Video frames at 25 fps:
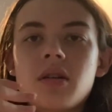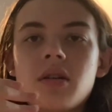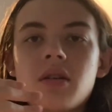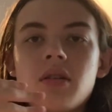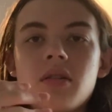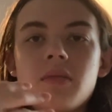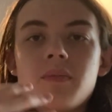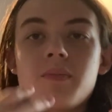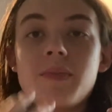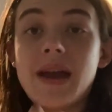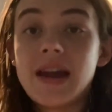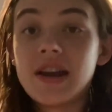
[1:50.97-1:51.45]

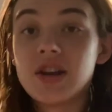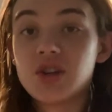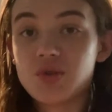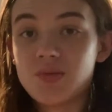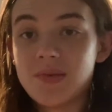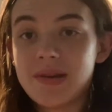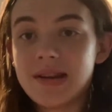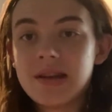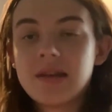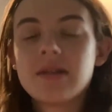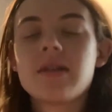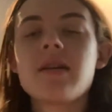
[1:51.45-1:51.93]
Banishment,
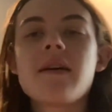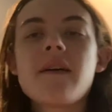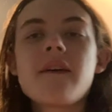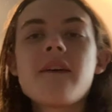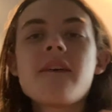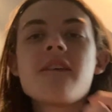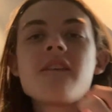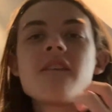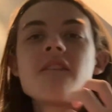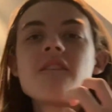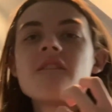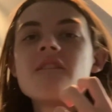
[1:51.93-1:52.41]

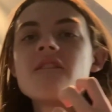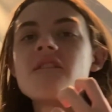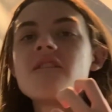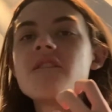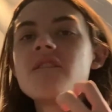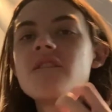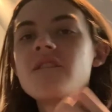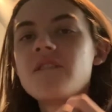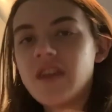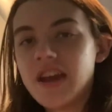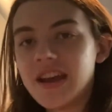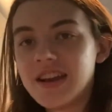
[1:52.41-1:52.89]

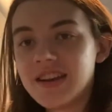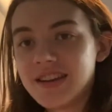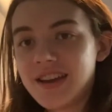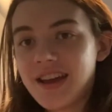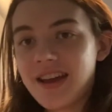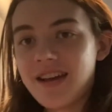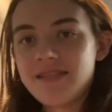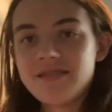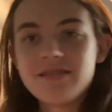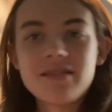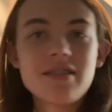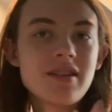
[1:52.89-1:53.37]
Feign Death,
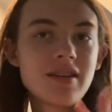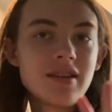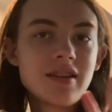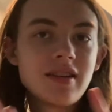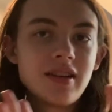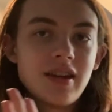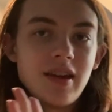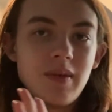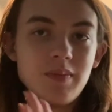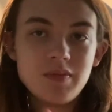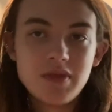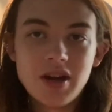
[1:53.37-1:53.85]

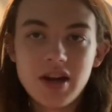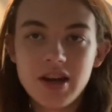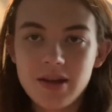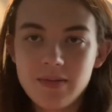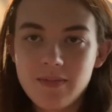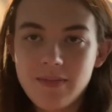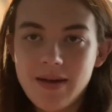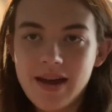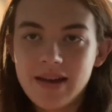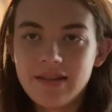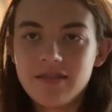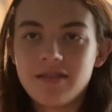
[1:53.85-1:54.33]
Hypnotic
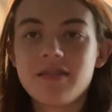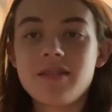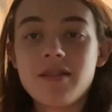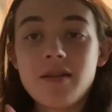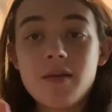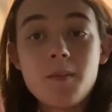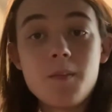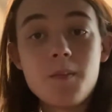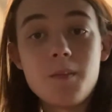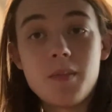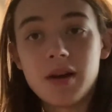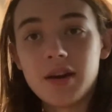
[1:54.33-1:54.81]
Pattern,
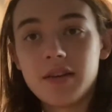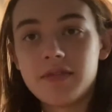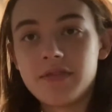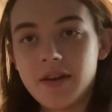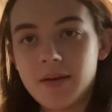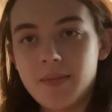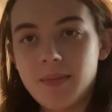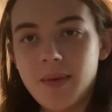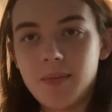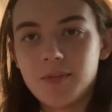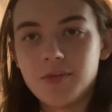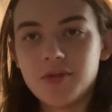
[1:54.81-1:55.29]
Modify
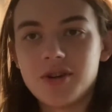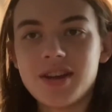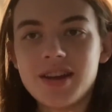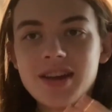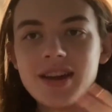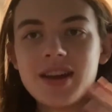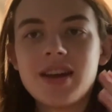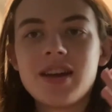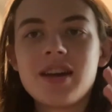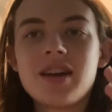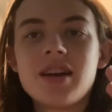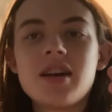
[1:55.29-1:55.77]
Memory,
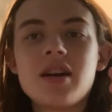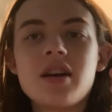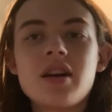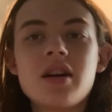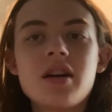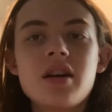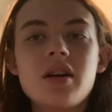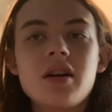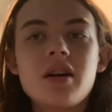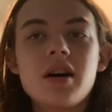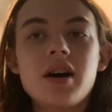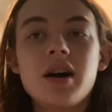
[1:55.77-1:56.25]

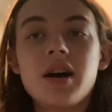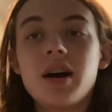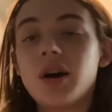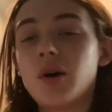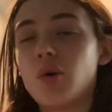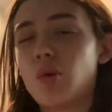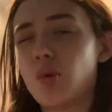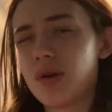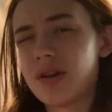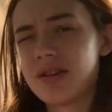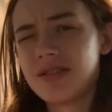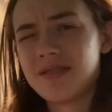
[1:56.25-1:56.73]

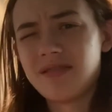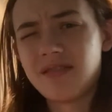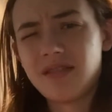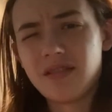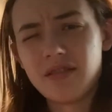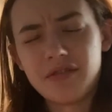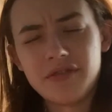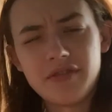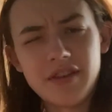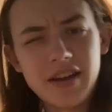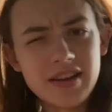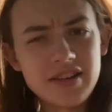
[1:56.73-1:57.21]
one
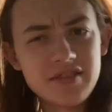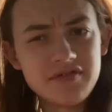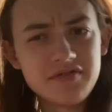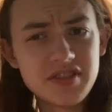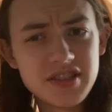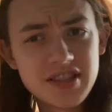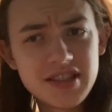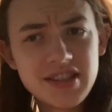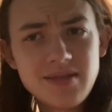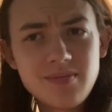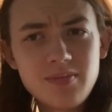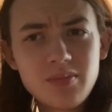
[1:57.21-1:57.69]
effective
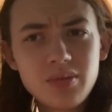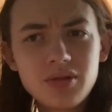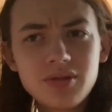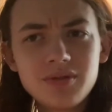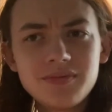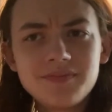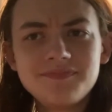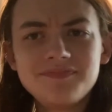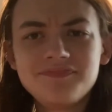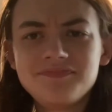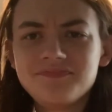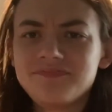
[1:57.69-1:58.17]
symbol,
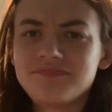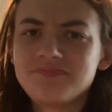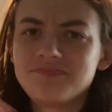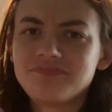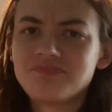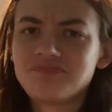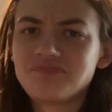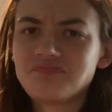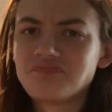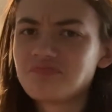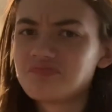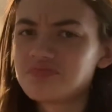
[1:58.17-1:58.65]

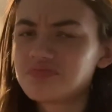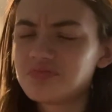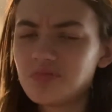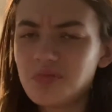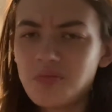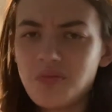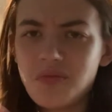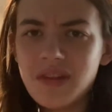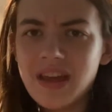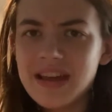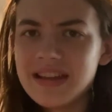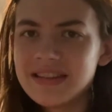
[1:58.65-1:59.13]

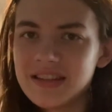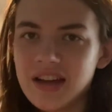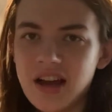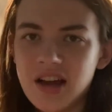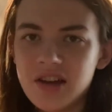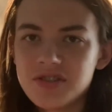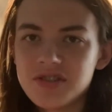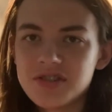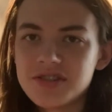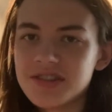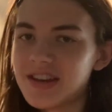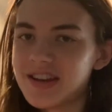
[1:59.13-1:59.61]

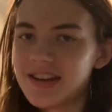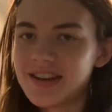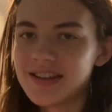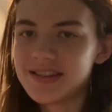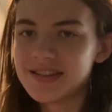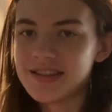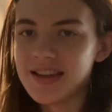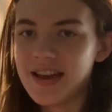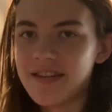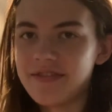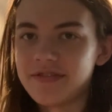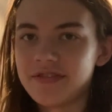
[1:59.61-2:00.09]
Tasha's Hideous
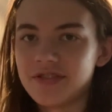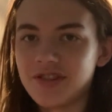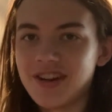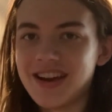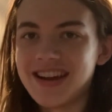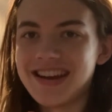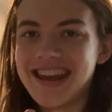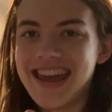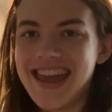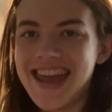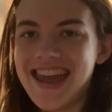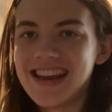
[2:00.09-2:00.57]
Laughter, and
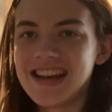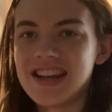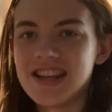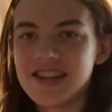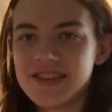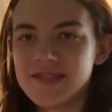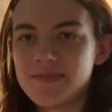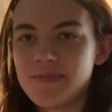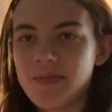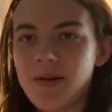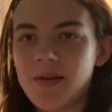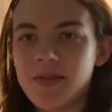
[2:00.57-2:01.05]
any
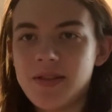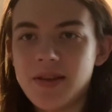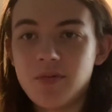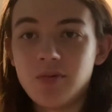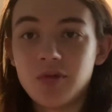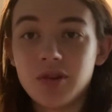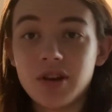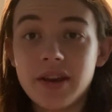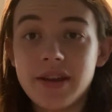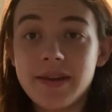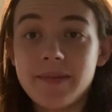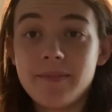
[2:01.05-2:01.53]
spell that
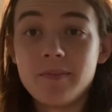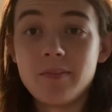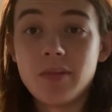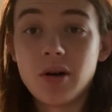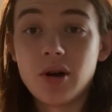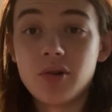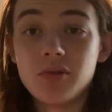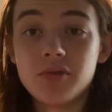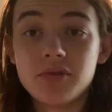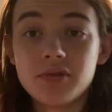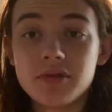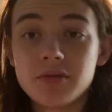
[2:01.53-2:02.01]
would
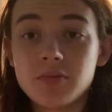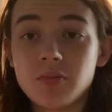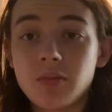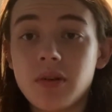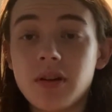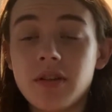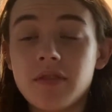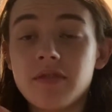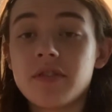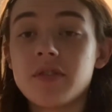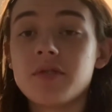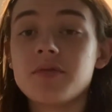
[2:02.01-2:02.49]
impose one of
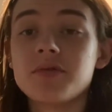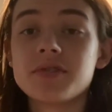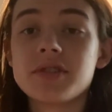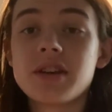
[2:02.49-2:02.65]
those